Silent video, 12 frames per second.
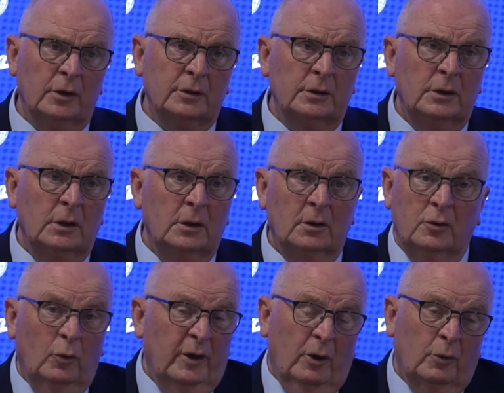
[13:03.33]
us. There's
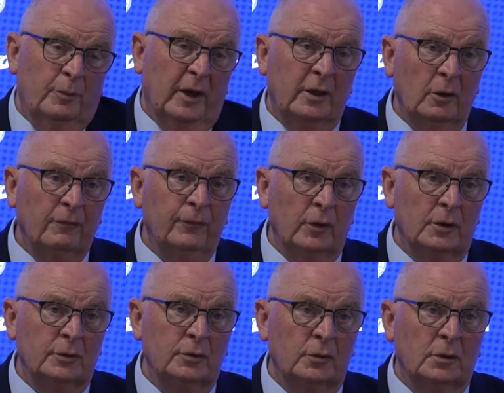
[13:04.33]
nobody else big enough for us.